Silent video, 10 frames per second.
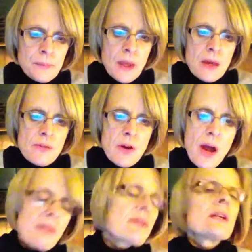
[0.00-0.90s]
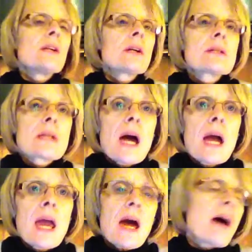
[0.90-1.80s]
If you haven't looked,
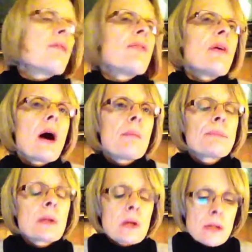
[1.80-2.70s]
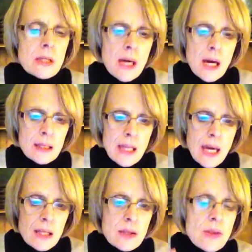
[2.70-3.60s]
I have uploaded
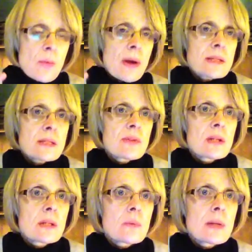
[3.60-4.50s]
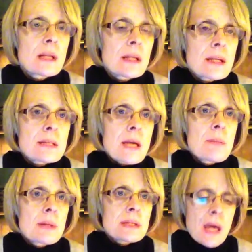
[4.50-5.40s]
online the rest of it in the weekly
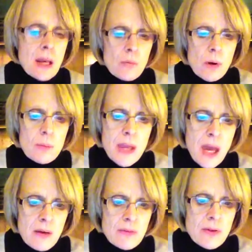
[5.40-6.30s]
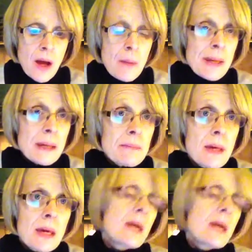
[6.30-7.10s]
assignments, kind of what we have coming.